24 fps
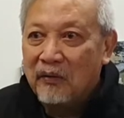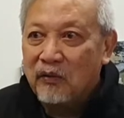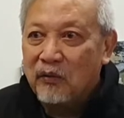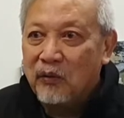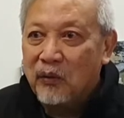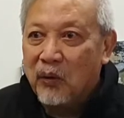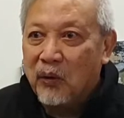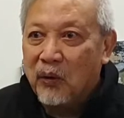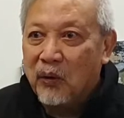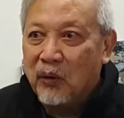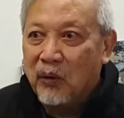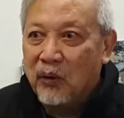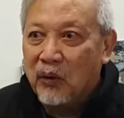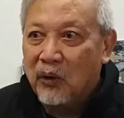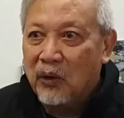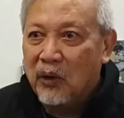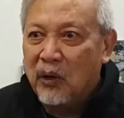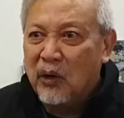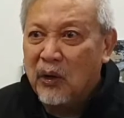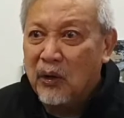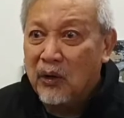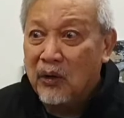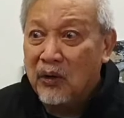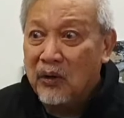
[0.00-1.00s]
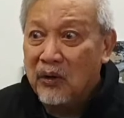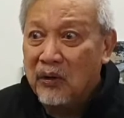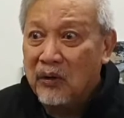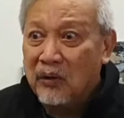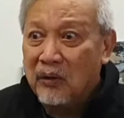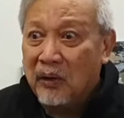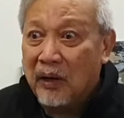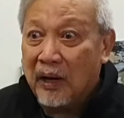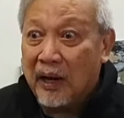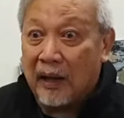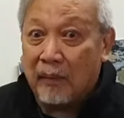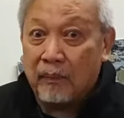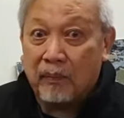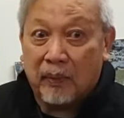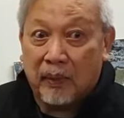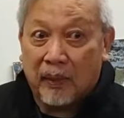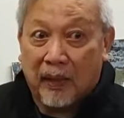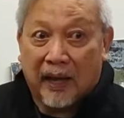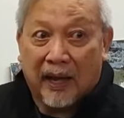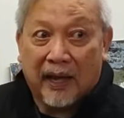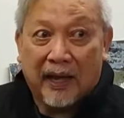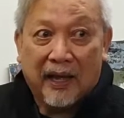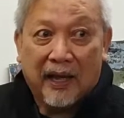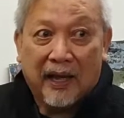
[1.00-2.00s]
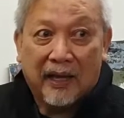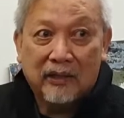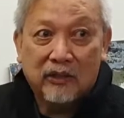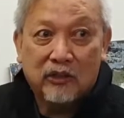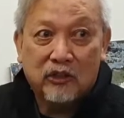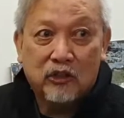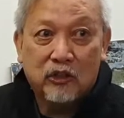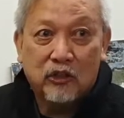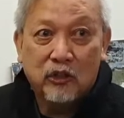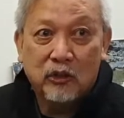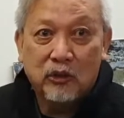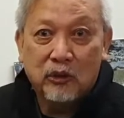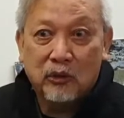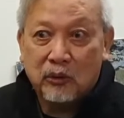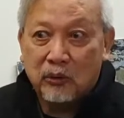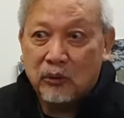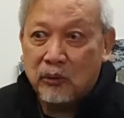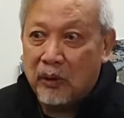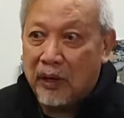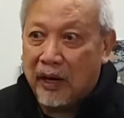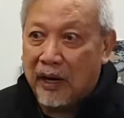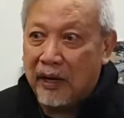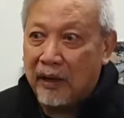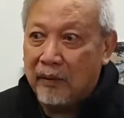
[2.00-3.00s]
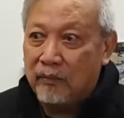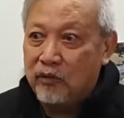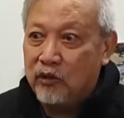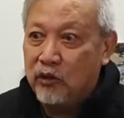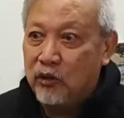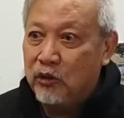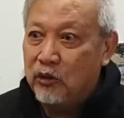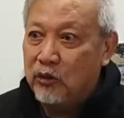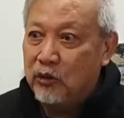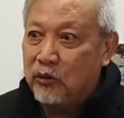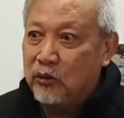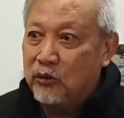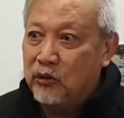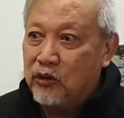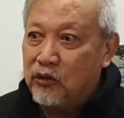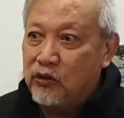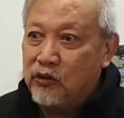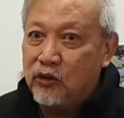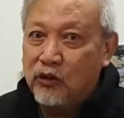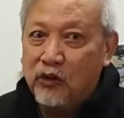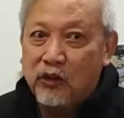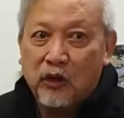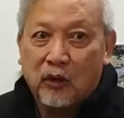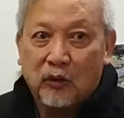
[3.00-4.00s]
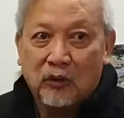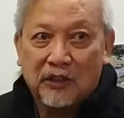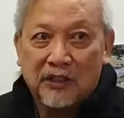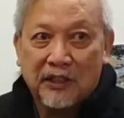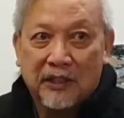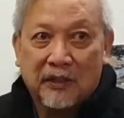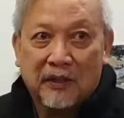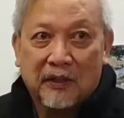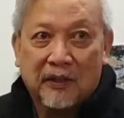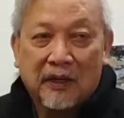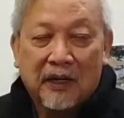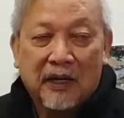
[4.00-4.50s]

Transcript: for, I had two studios here.